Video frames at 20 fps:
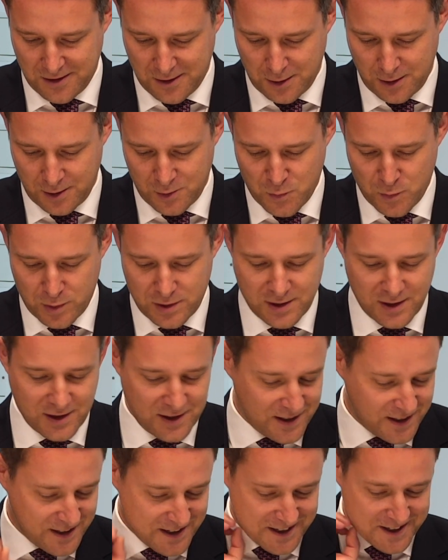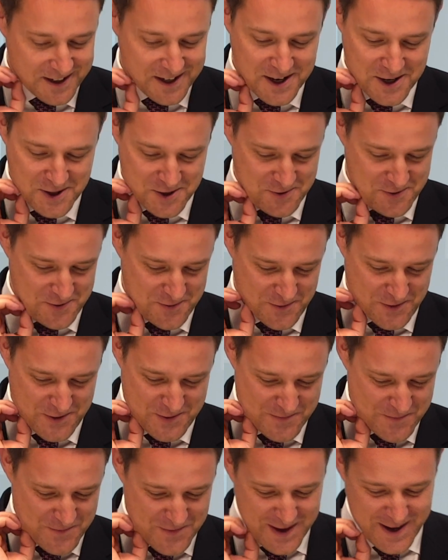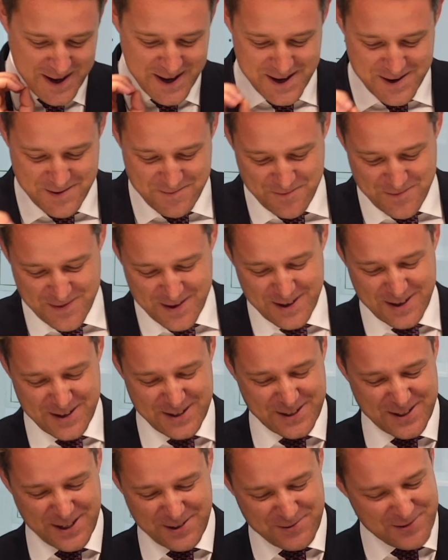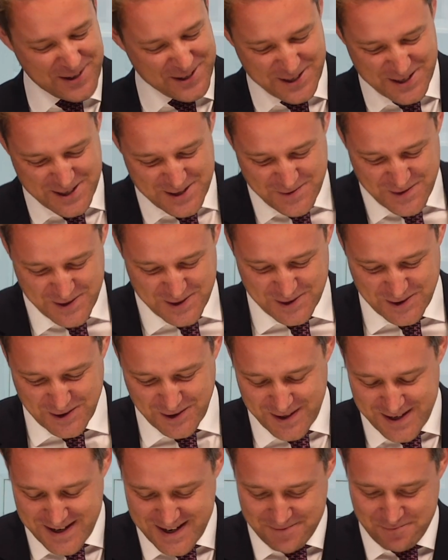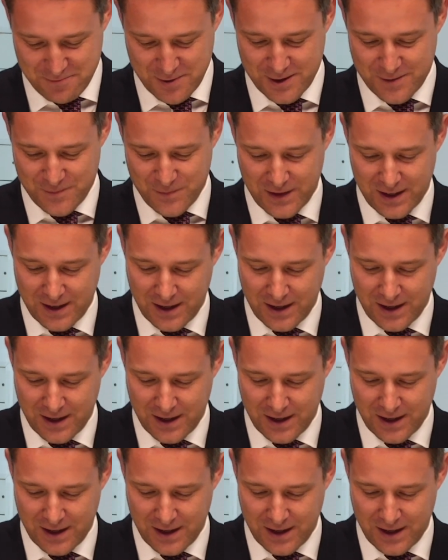particularly like either of them. It's a difficult thing, but